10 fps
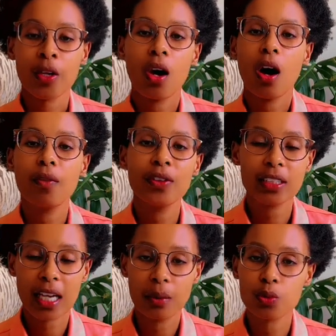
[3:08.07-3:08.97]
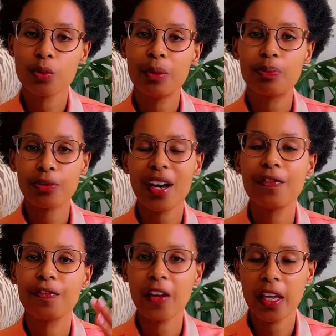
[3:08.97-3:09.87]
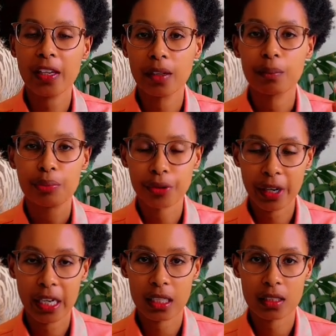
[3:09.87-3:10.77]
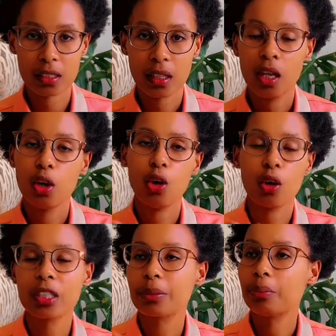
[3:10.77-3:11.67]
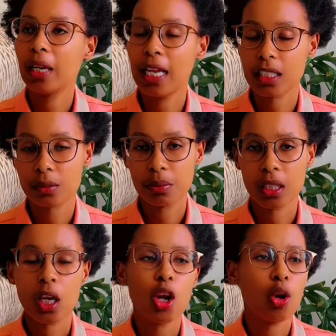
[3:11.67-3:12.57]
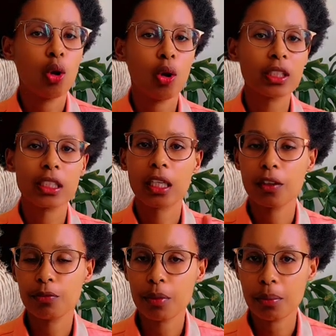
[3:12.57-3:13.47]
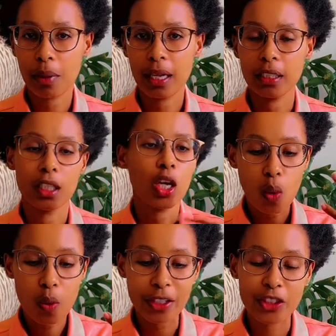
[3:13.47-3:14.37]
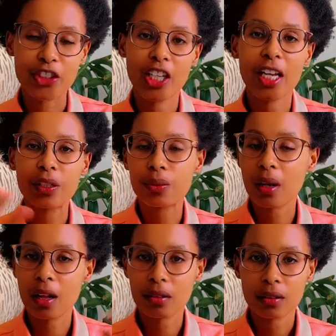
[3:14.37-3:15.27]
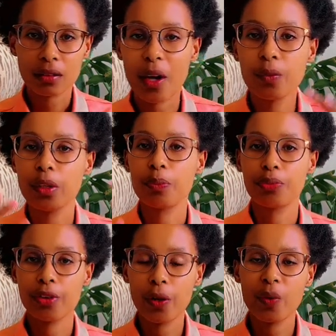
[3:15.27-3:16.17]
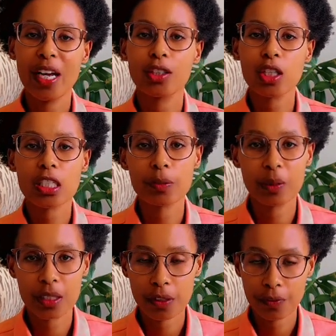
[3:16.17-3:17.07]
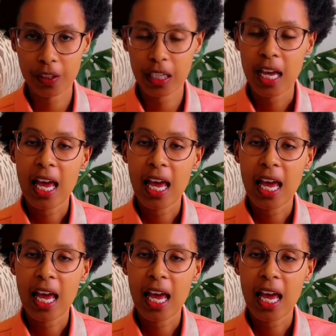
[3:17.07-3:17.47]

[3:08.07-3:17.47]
Oftentimes, we pray vague prayers Lord, bless me. Lord, give me money. Always general when we pray. We are not specific.